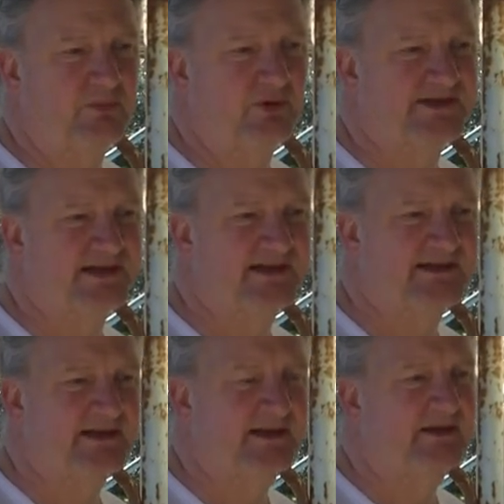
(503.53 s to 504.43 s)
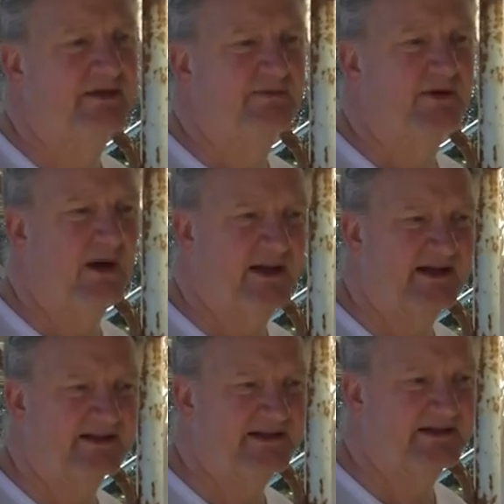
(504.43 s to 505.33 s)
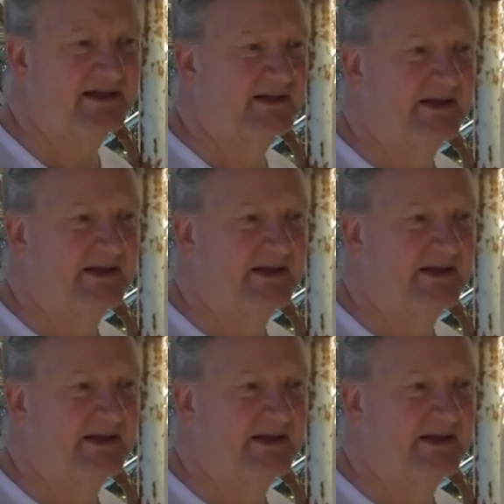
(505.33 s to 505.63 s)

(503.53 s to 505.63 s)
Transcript: Abruzzese farmhouses.